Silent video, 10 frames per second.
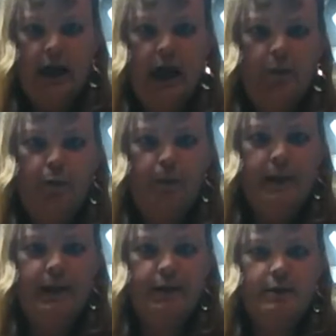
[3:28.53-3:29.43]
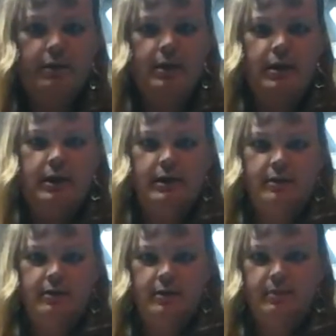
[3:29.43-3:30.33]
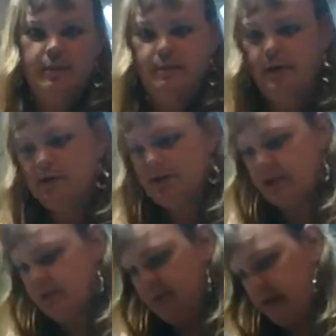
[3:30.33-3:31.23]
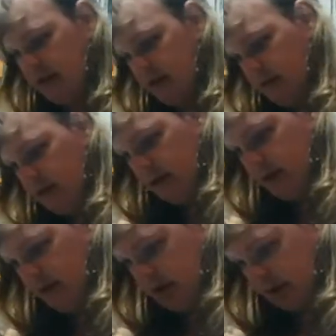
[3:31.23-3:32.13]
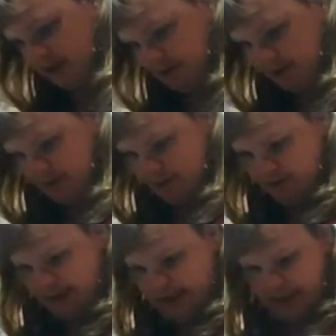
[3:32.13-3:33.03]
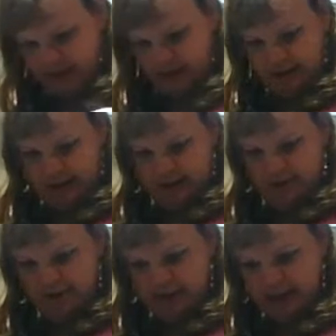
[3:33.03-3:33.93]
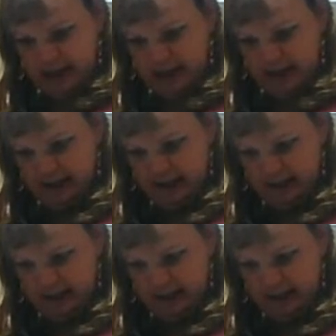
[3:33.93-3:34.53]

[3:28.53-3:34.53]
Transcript: where my marks are going to be. Same goes for that. On the other side,